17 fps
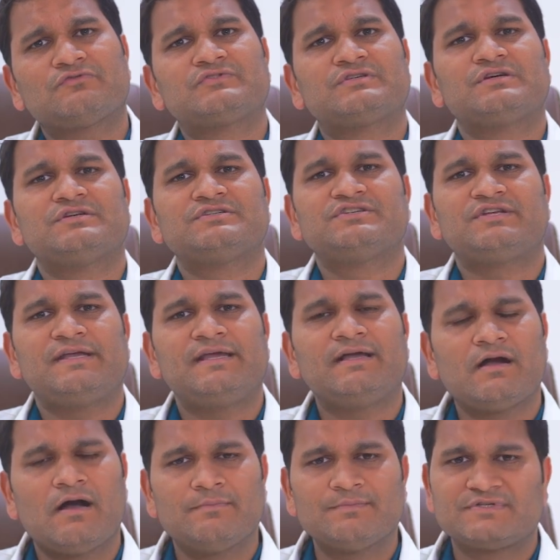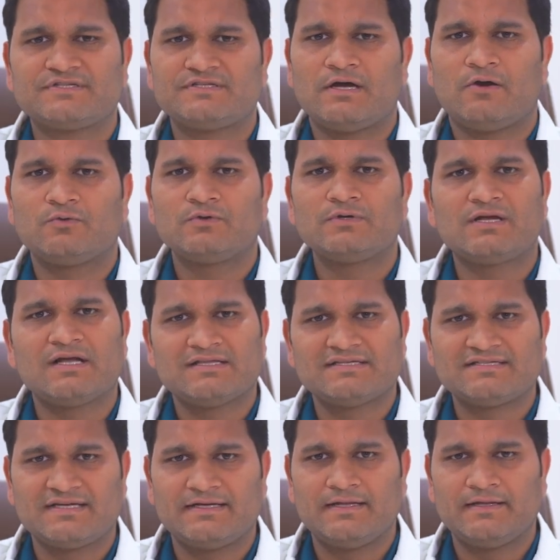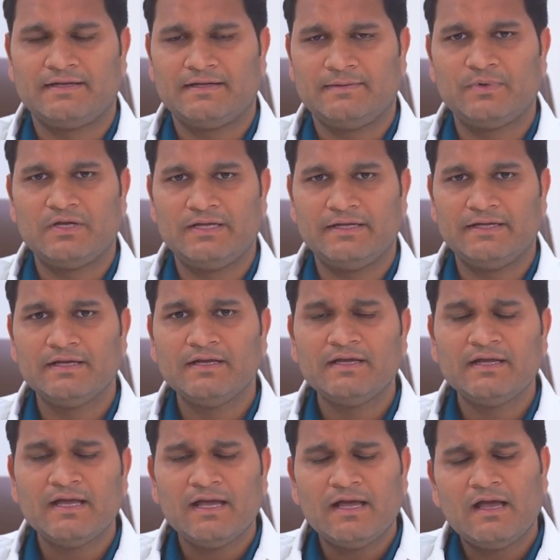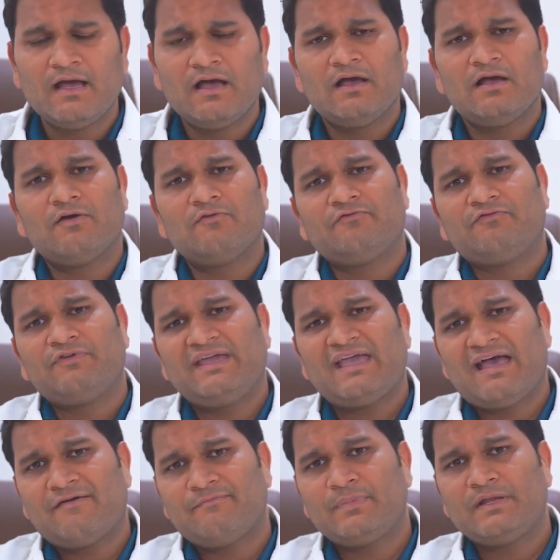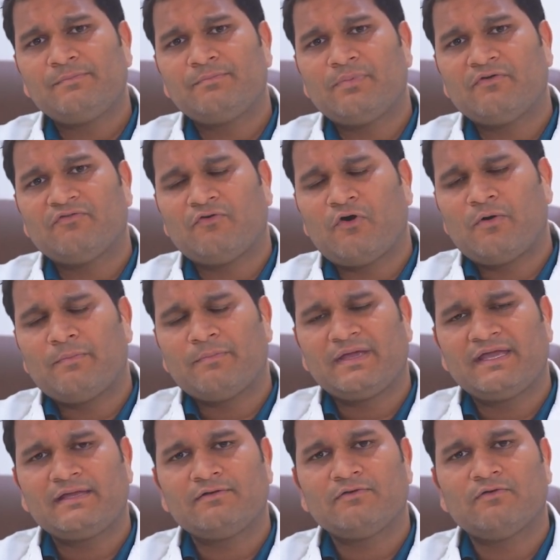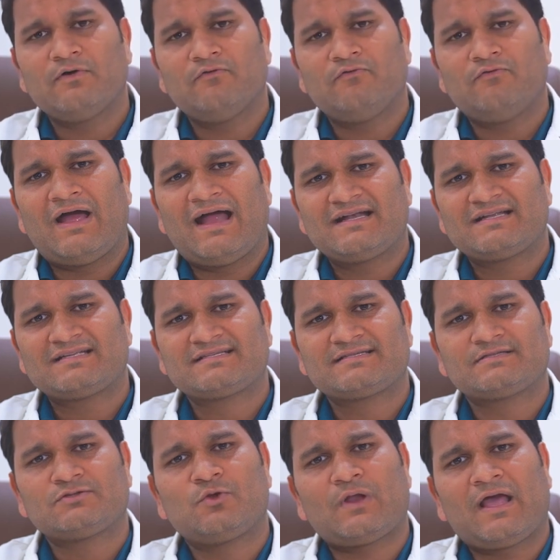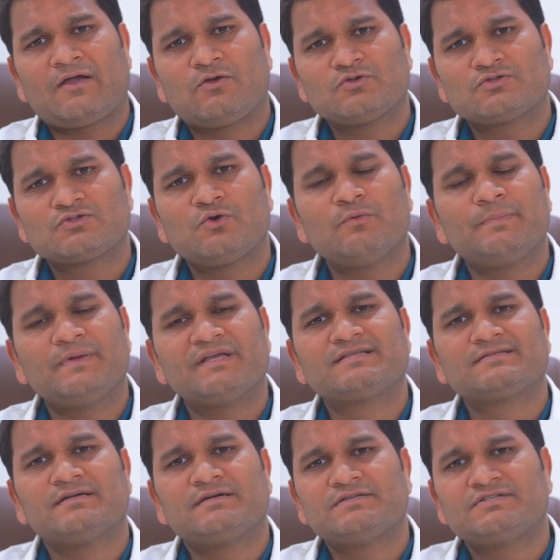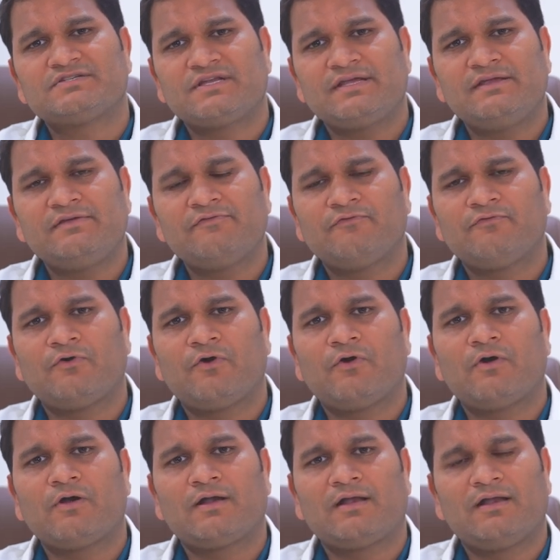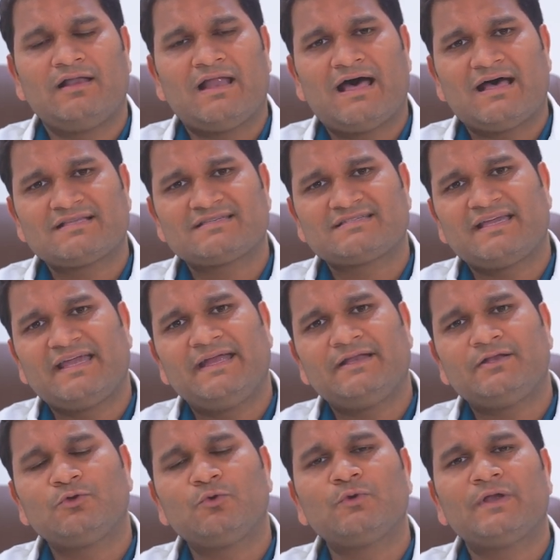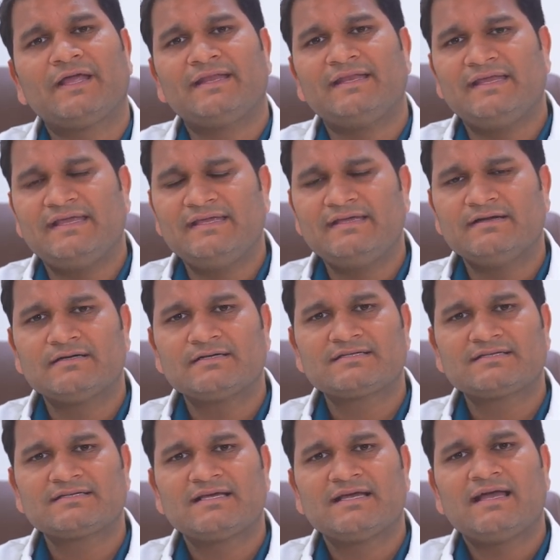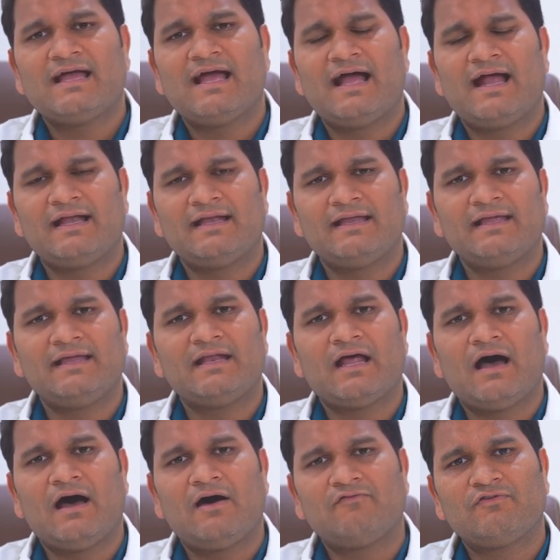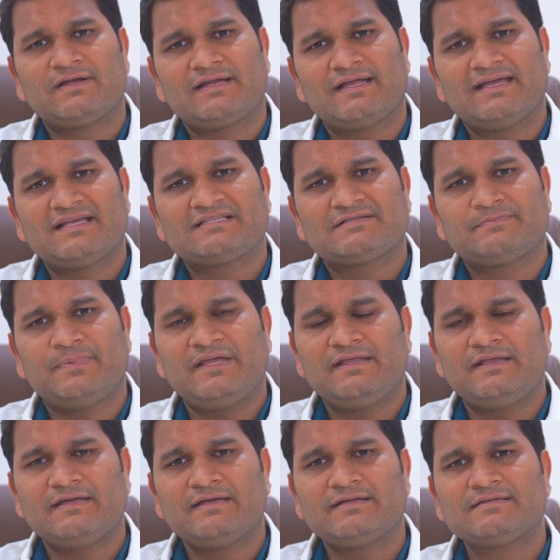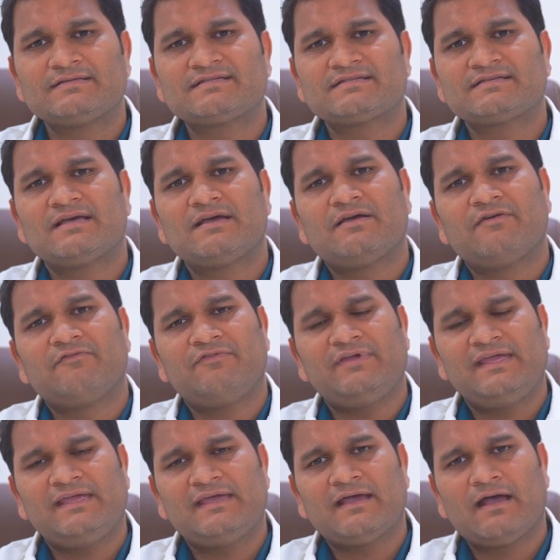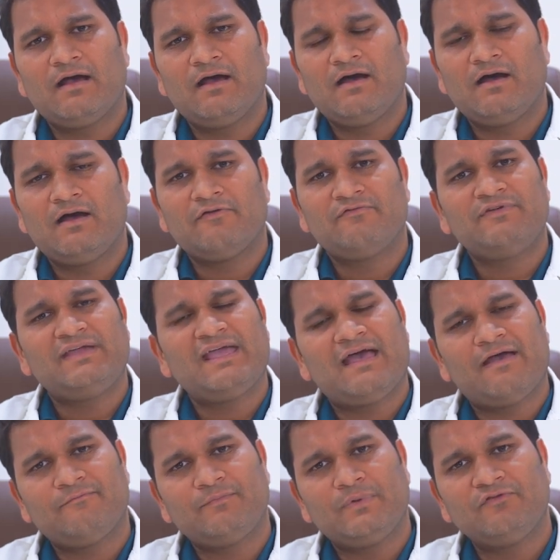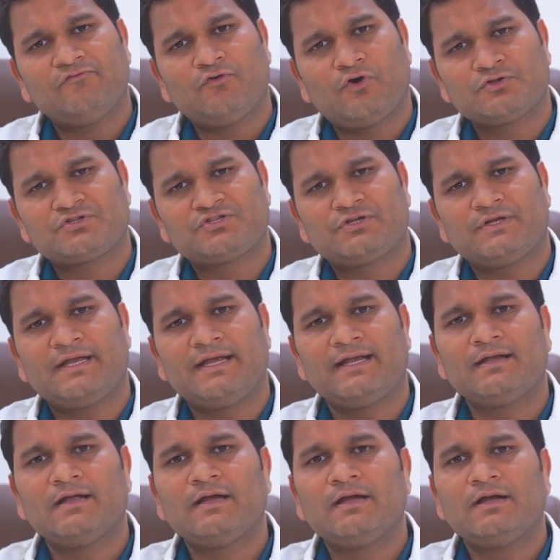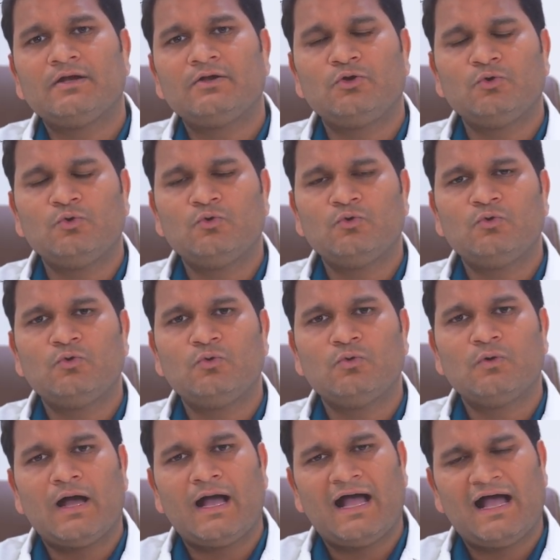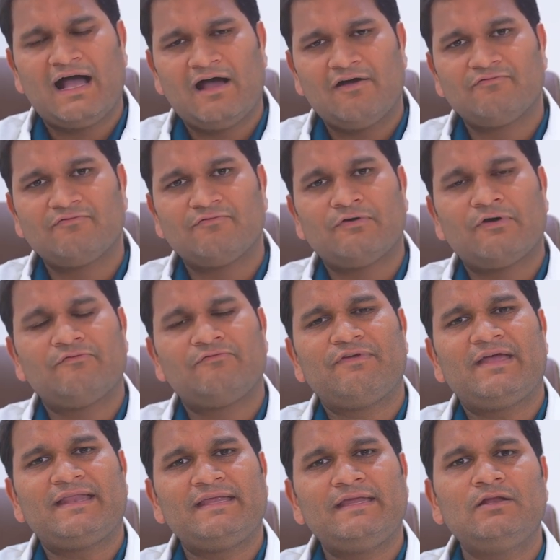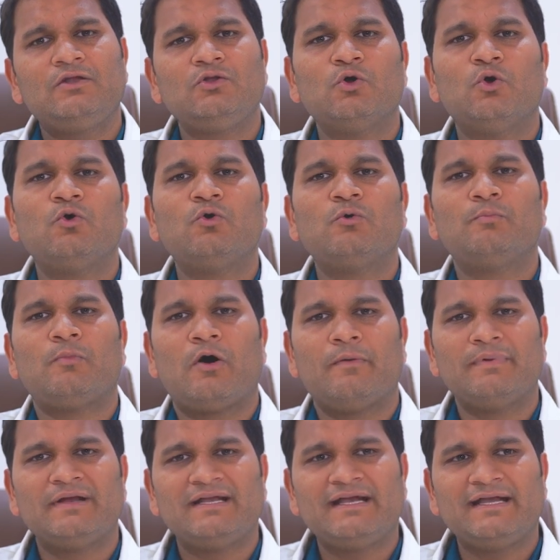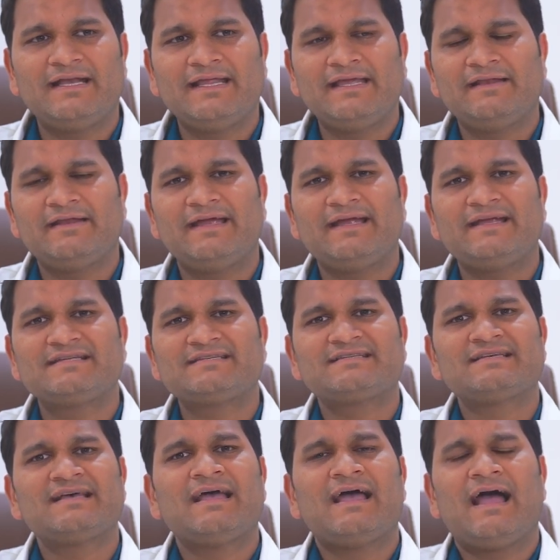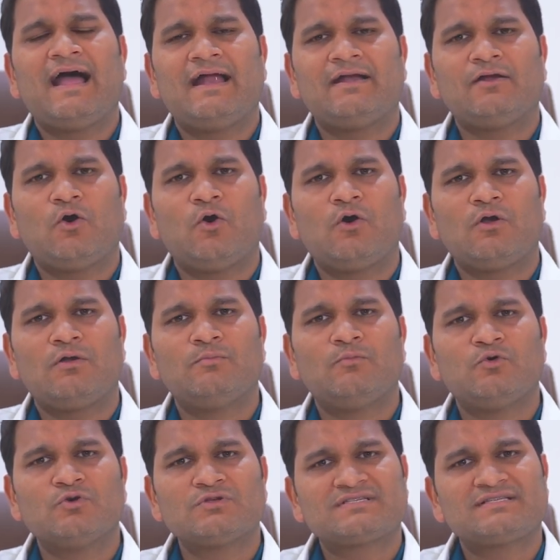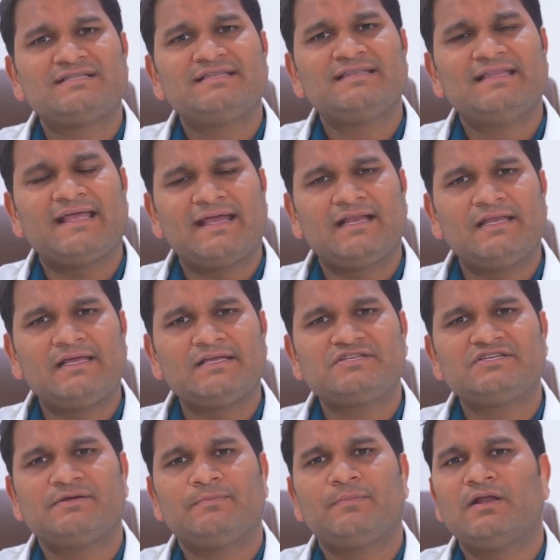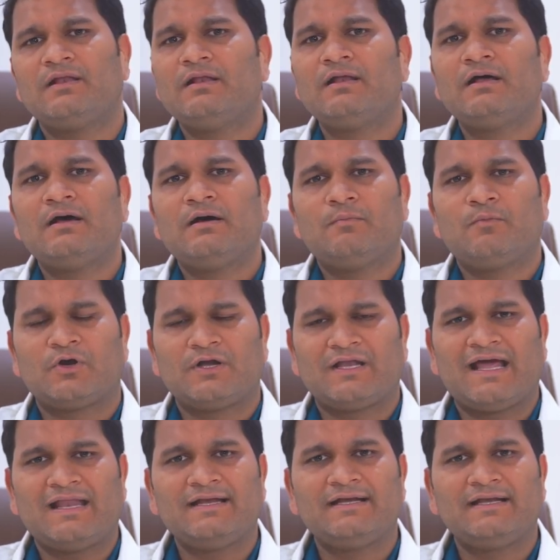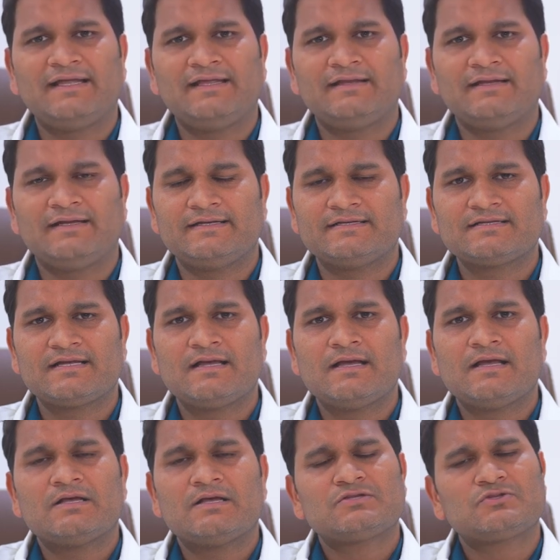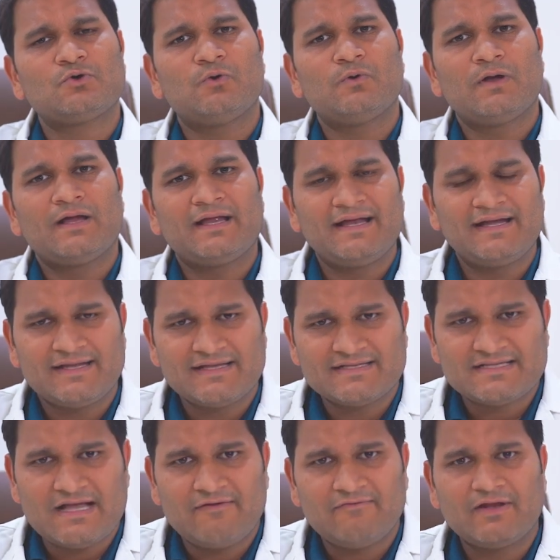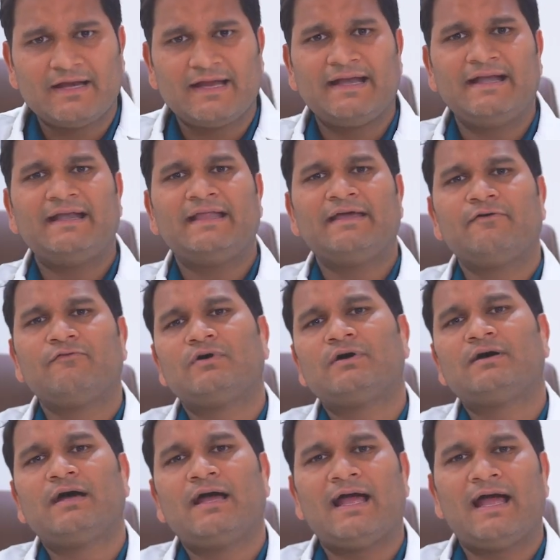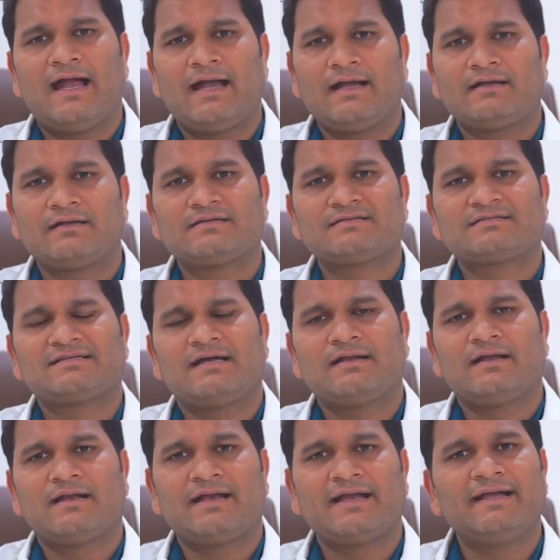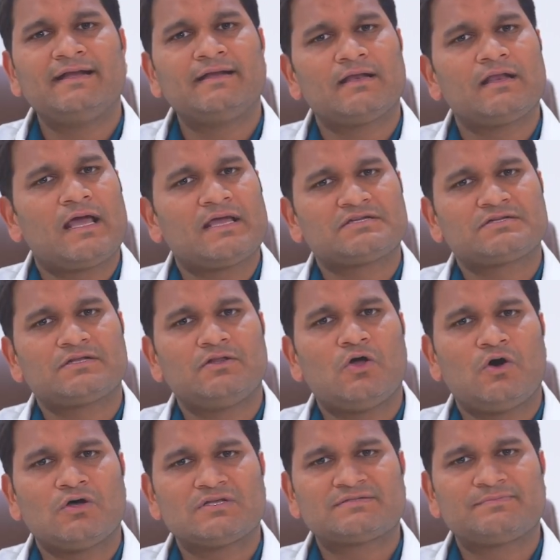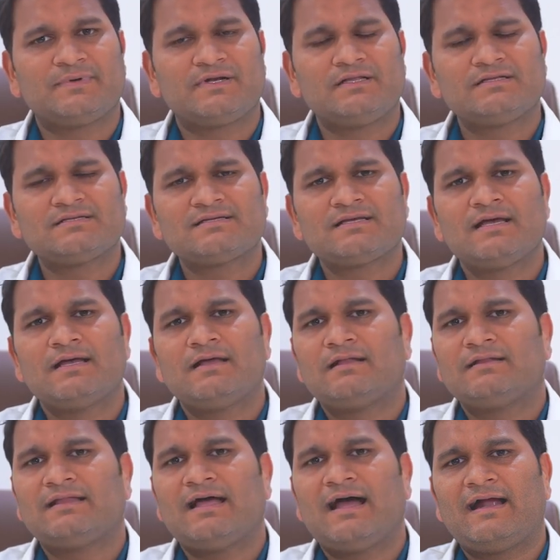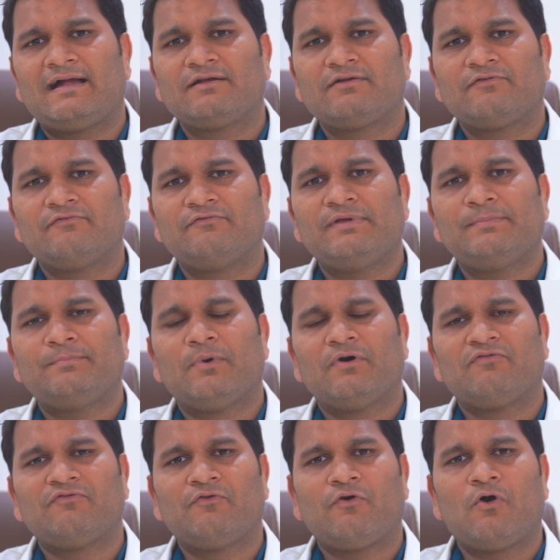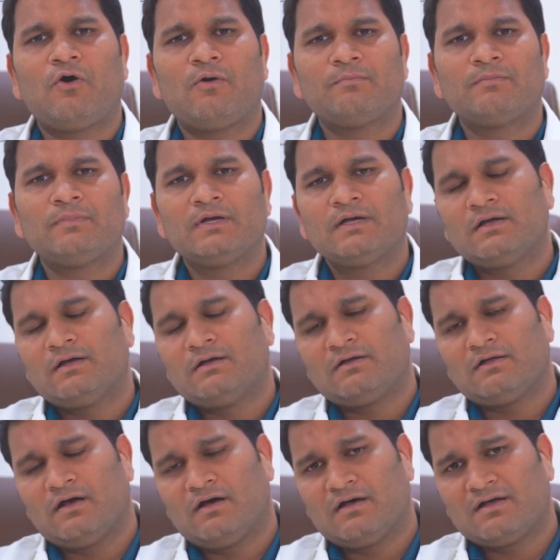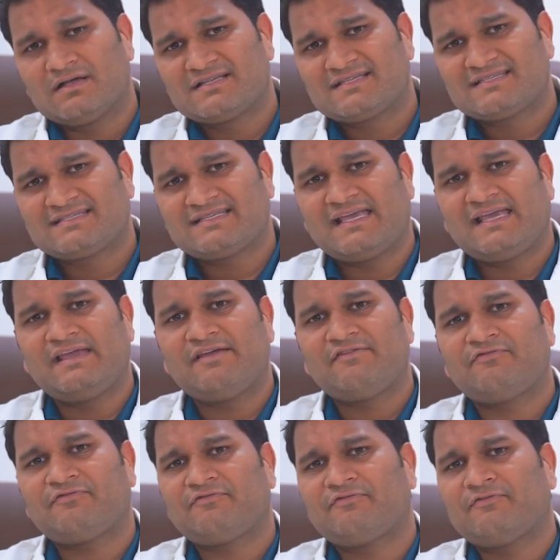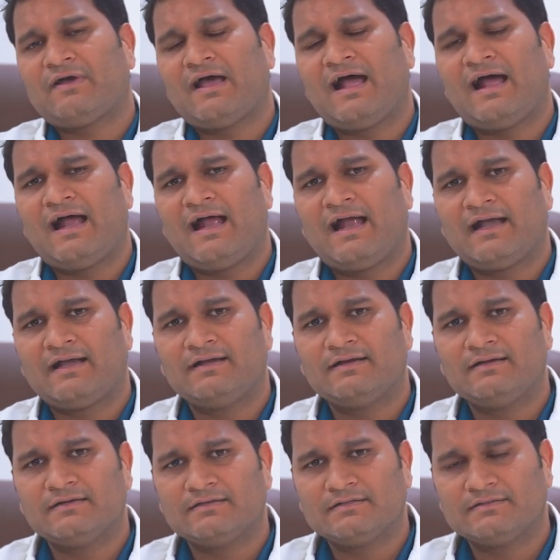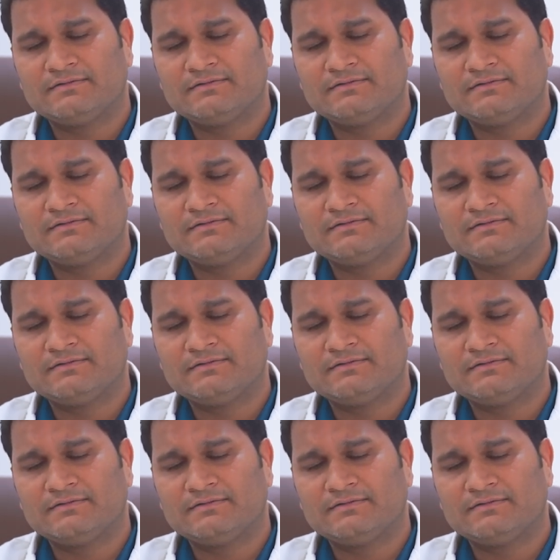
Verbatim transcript: of surgery comes down considerably. We have been performing VATS thoracoscopic surgery for last 8 to 10 years, and in our experience we have been fortunate to have very low morbidity rates and almost negligible mortality rates. So it is our endeavor at Sanar International Hospitals that we perform safe and